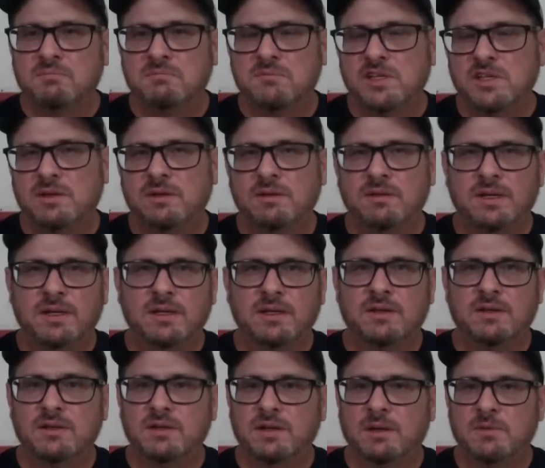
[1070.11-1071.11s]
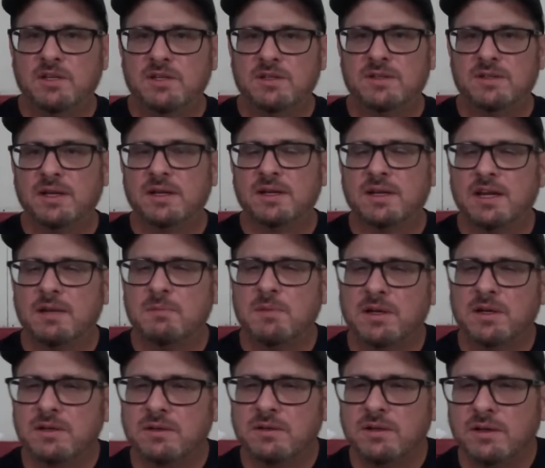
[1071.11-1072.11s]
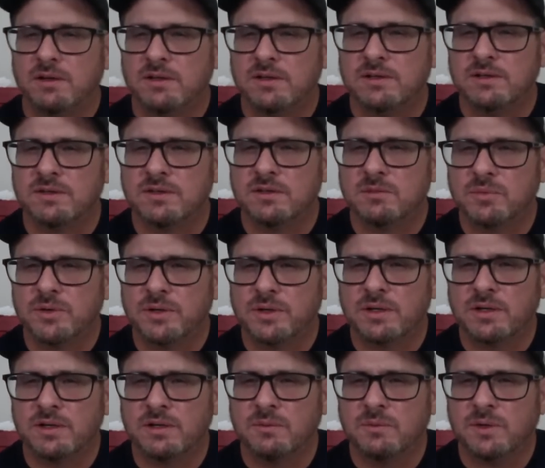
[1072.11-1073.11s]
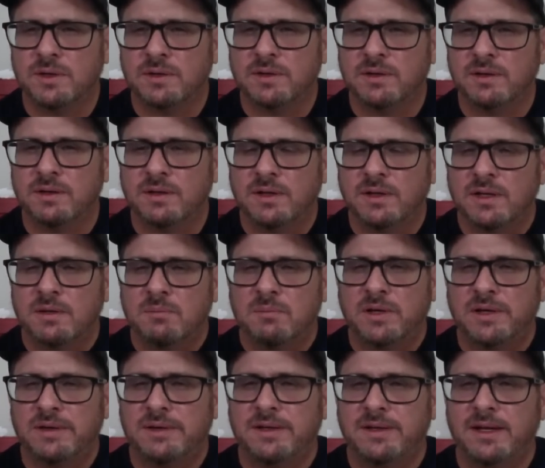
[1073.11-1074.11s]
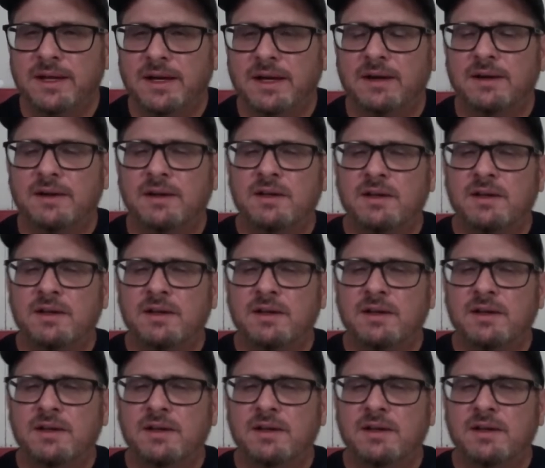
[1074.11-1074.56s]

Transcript: you can get a good, I mean, you said it came out, you know, you're doing pretty good with it, but yeah,